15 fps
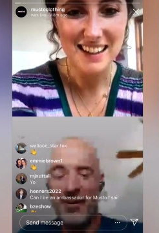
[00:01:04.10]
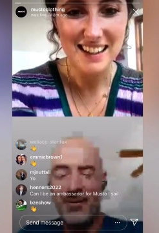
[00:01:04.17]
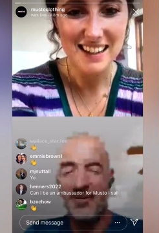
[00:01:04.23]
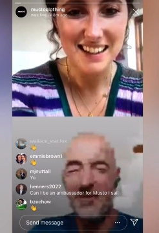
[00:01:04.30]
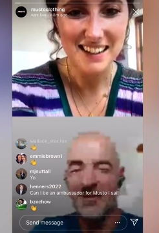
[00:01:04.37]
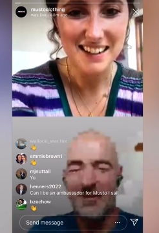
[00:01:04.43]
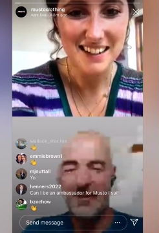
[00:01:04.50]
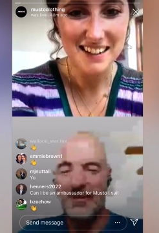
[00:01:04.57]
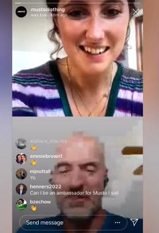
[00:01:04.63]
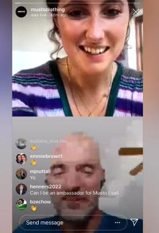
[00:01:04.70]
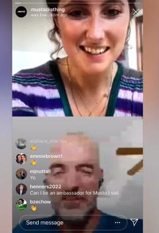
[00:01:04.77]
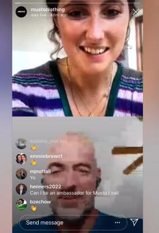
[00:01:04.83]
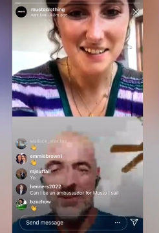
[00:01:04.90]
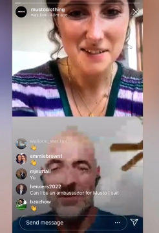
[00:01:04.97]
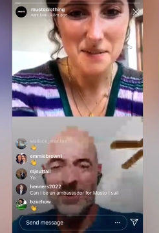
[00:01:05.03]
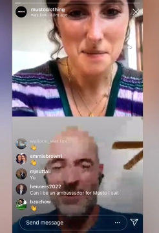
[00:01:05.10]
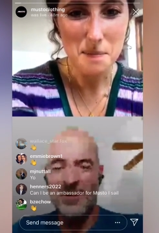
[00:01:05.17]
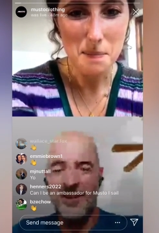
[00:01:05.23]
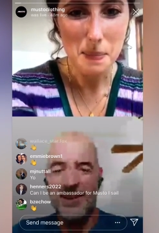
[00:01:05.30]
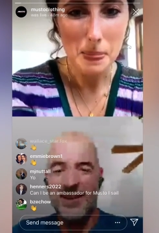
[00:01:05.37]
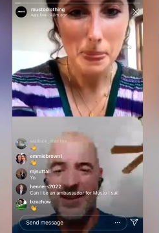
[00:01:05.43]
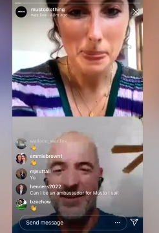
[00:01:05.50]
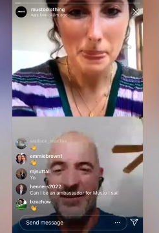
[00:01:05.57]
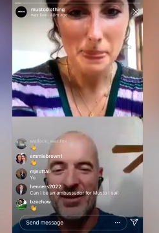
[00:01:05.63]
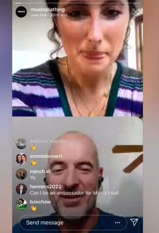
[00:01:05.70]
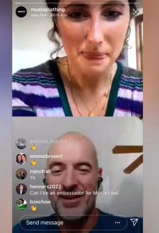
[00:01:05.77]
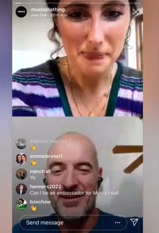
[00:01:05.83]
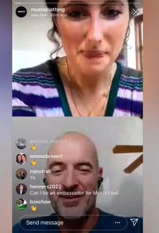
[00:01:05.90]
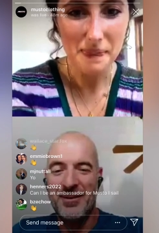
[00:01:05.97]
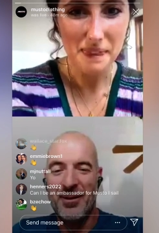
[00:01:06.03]
Speaker 1: to chat
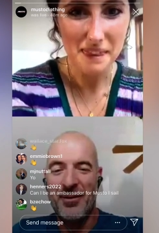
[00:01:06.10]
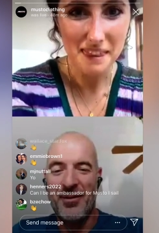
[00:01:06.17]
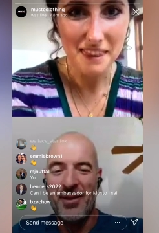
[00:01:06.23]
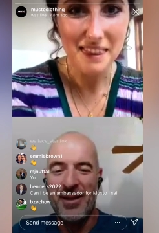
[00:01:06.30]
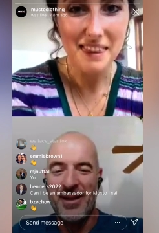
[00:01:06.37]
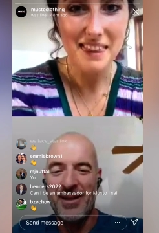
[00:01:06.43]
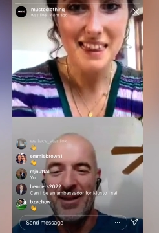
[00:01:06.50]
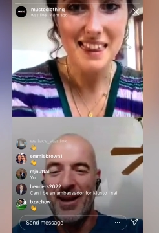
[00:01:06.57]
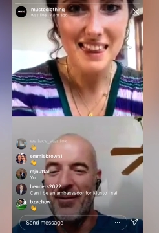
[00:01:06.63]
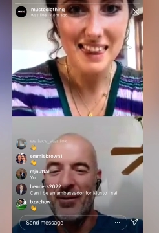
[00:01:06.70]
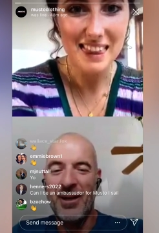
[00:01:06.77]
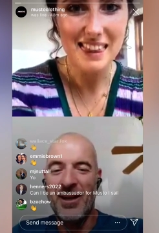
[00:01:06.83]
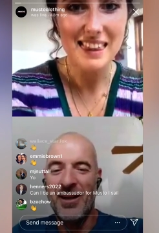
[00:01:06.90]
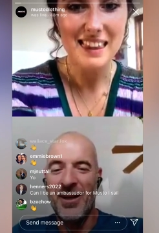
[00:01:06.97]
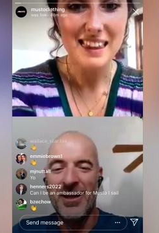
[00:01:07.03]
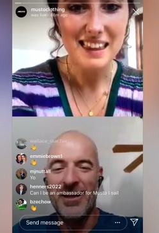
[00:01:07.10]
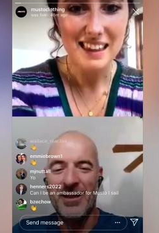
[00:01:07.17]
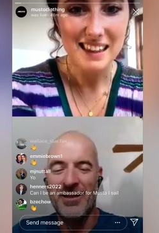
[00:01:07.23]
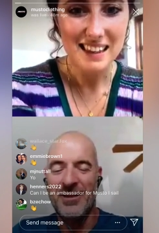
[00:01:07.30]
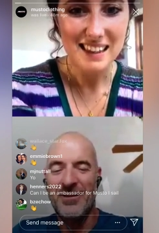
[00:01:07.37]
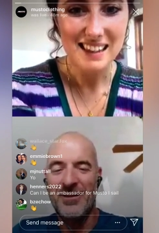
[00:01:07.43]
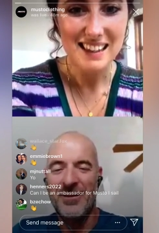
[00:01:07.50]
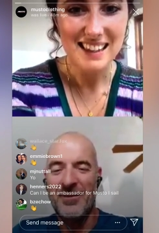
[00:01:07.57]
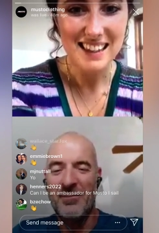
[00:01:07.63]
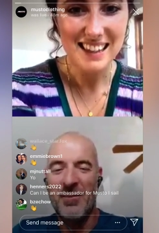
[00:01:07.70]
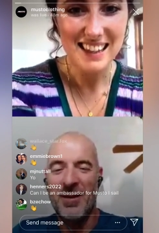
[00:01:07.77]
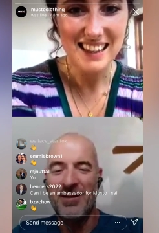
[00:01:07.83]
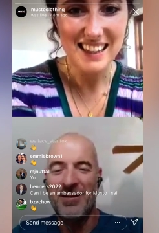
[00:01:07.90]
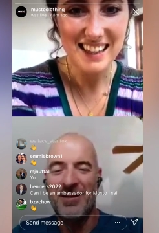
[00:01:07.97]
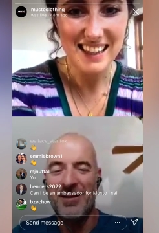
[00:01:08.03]
on the. I really like it. The Must
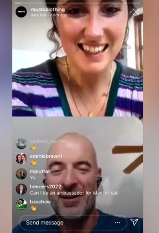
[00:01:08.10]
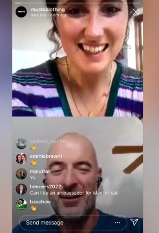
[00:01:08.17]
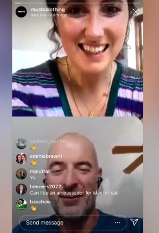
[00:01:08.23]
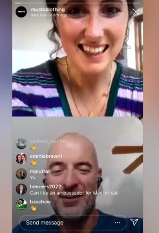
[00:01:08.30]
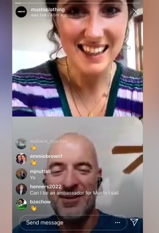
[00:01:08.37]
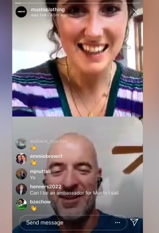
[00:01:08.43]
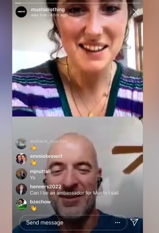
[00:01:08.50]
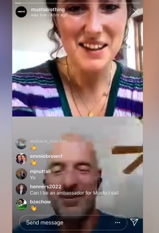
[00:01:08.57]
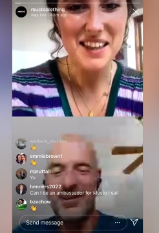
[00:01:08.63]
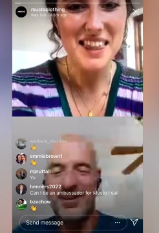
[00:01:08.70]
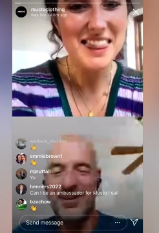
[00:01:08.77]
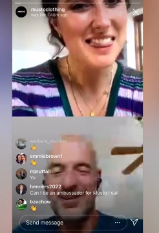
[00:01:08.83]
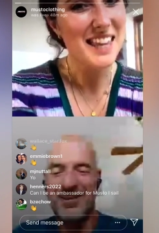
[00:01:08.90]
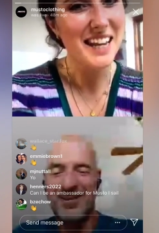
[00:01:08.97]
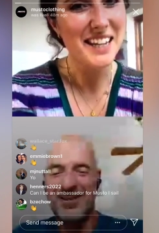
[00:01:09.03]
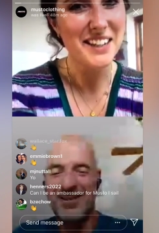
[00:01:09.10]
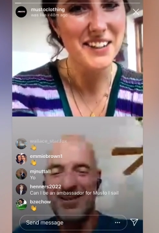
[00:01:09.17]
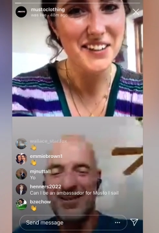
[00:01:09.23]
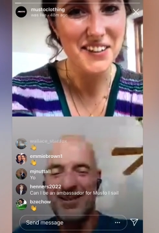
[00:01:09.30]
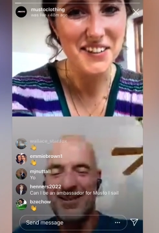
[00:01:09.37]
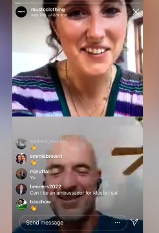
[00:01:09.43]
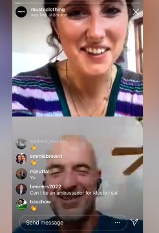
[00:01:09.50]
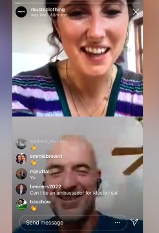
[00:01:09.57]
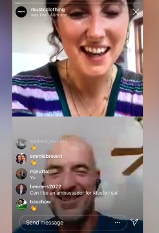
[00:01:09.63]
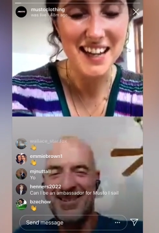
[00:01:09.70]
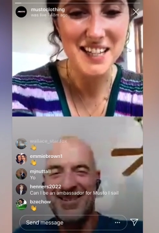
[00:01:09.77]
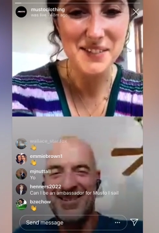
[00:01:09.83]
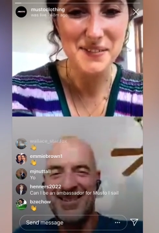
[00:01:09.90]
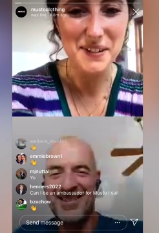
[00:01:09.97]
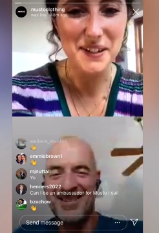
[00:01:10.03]
Know series.
Speaker 2: Thank you. Thanks. We're,
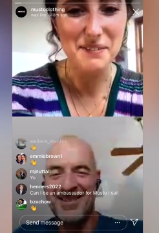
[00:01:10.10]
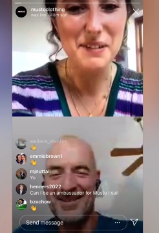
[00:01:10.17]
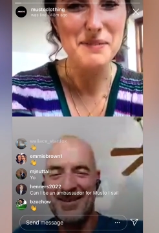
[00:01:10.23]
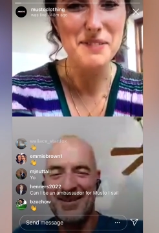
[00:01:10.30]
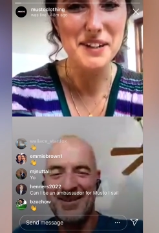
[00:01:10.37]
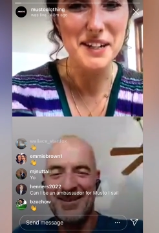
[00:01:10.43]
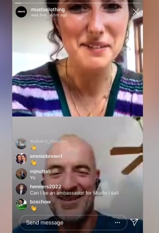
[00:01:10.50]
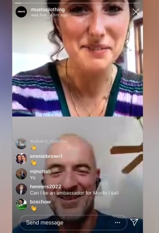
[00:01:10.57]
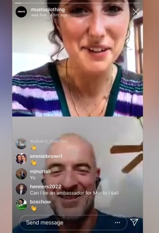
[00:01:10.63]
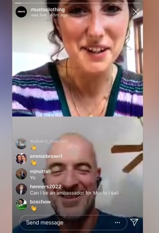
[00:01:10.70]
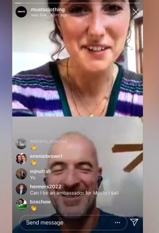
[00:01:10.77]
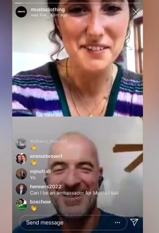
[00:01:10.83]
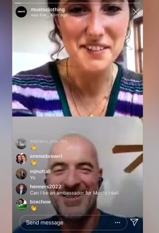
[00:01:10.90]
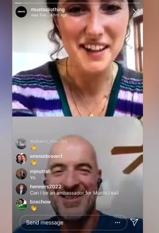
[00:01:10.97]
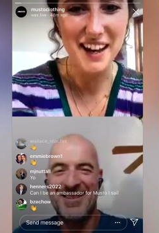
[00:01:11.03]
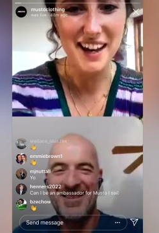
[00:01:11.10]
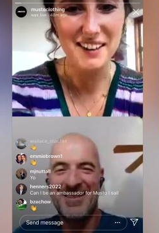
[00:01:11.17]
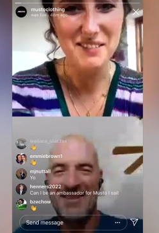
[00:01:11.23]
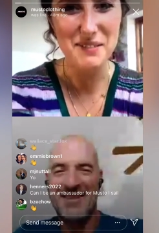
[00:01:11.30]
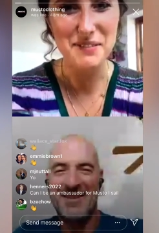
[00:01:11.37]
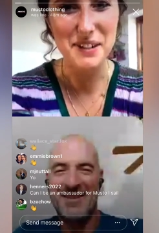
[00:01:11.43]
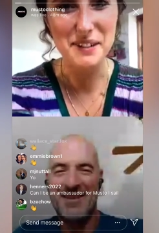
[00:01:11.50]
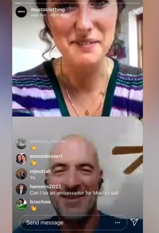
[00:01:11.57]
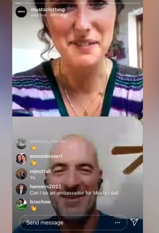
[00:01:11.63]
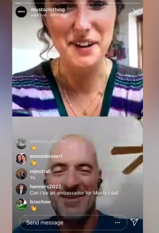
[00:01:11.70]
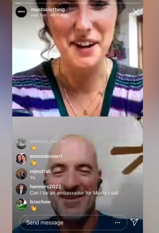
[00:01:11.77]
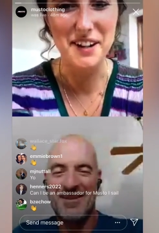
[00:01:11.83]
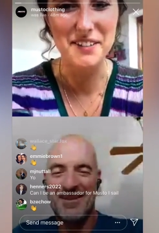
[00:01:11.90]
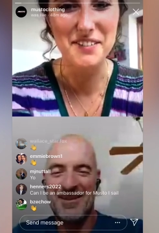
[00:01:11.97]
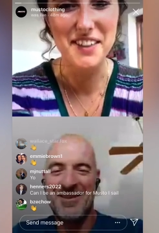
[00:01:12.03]
we're pretty proud of that. We're pretty proud of
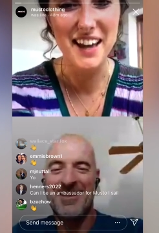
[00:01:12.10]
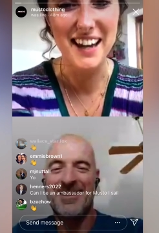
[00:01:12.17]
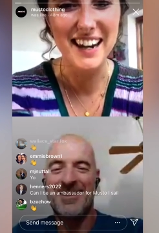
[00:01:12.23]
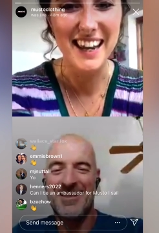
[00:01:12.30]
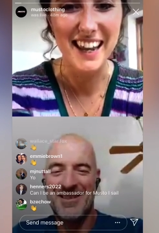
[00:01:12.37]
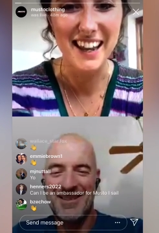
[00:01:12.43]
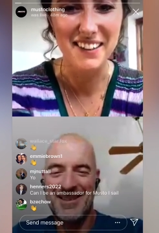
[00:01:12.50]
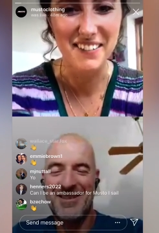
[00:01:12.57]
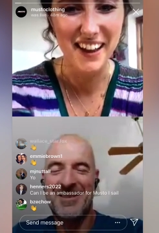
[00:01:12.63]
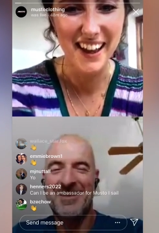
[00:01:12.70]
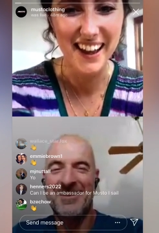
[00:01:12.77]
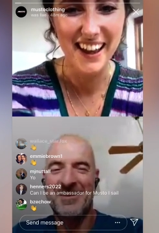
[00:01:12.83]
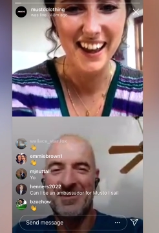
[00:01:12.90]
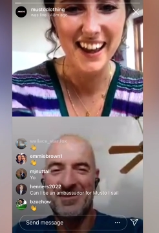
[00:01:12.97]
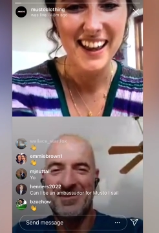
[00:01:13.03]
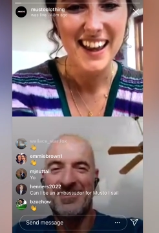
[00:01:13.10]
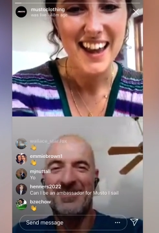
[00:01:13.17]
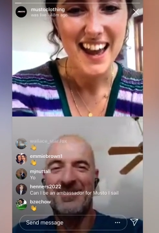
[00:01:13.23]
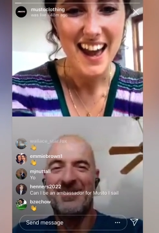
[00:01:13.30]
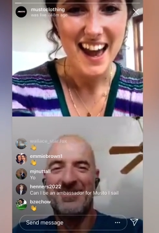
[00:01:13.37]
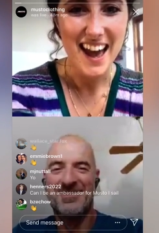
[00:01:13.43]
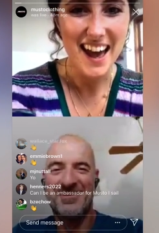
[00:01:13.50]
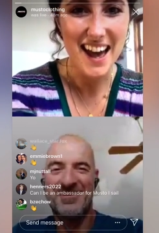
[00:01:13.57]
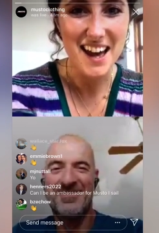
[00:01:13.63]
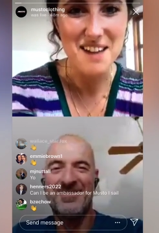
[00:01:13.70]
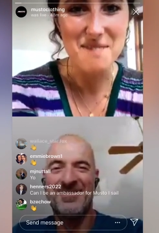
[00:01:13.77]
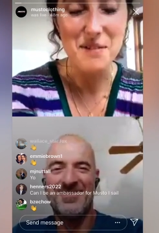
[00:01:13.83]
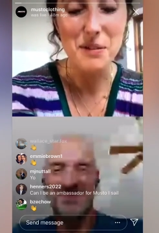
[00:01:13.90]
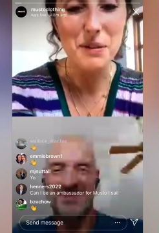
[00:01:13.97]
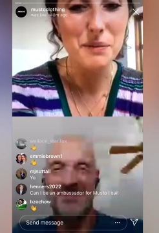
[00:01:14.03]
that name. um, we're,
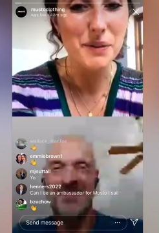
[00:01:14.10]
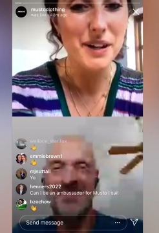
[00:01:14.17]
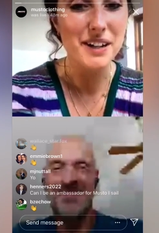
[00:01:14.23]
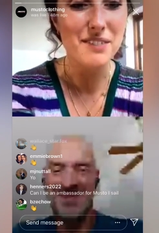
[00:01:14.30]
we're really